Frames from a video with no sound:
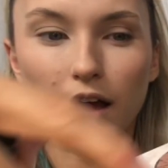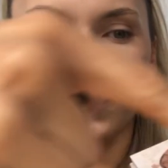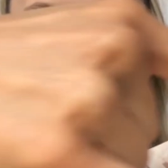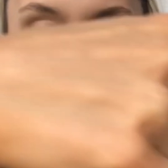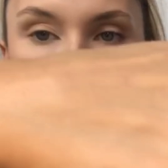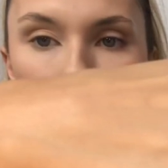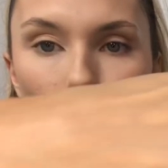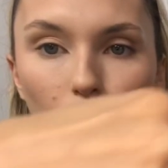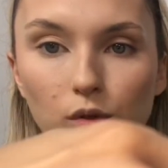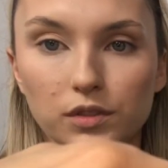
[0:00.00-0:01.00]
this
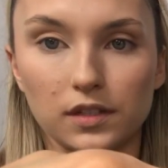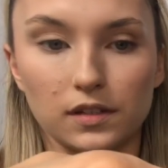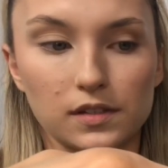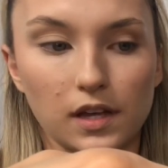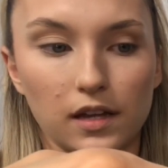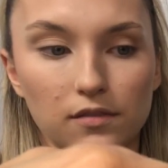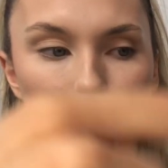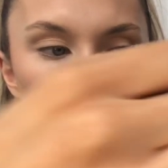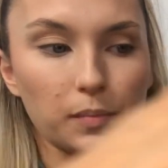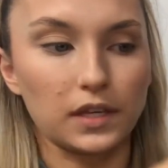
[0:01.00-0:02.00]
gold and this kind of
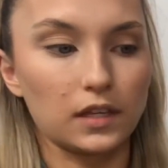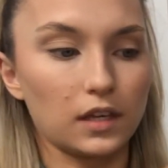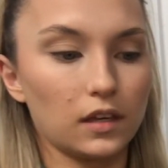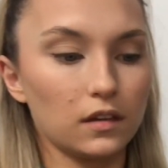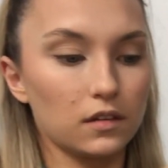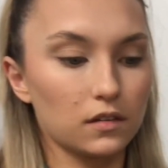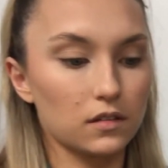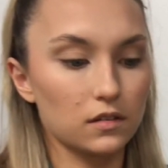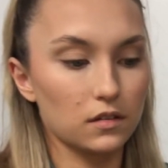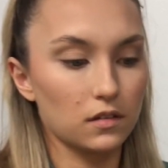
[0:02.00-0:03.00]
like pinky.
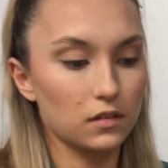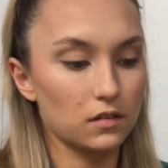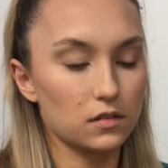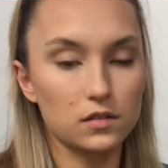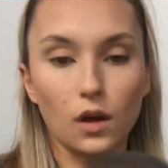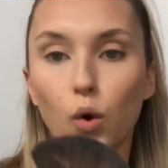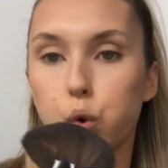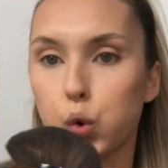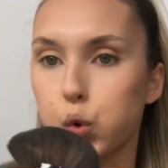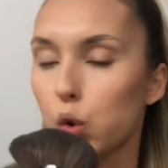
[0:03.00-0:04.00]
So,
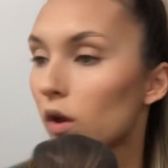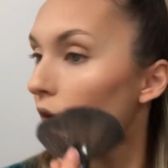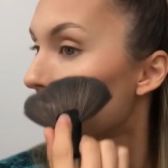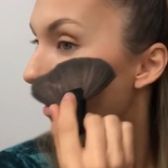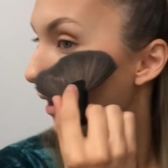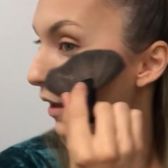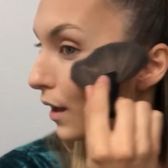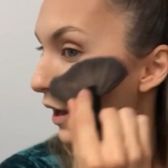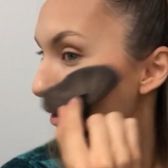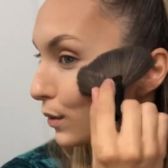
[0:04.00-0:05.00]

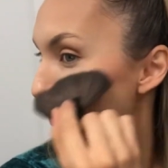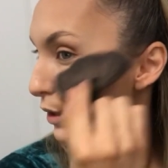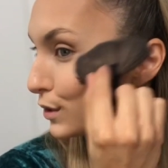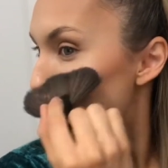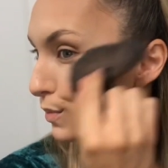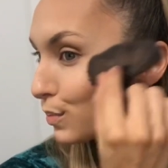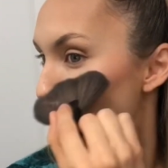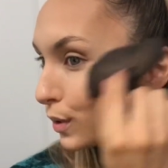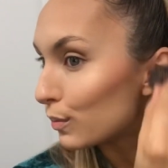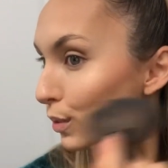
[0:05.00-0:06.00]
and you wanna just
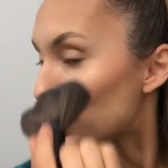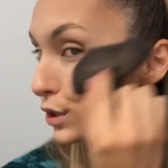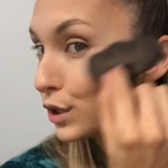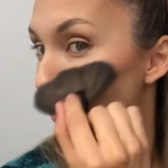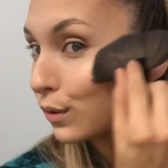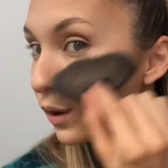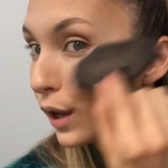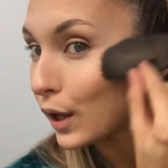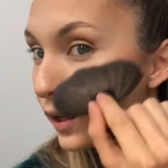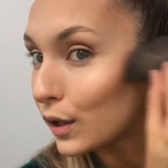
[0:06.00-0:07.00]
brush it
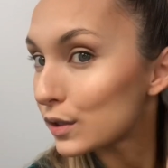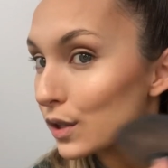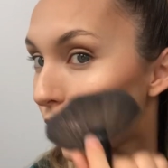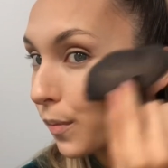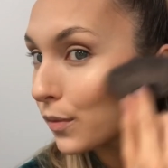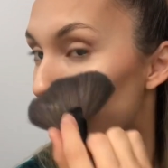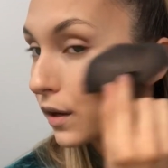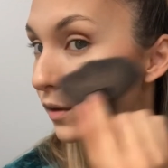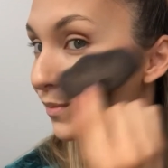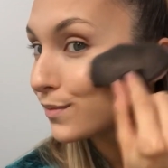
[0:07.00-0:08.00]
right on top there.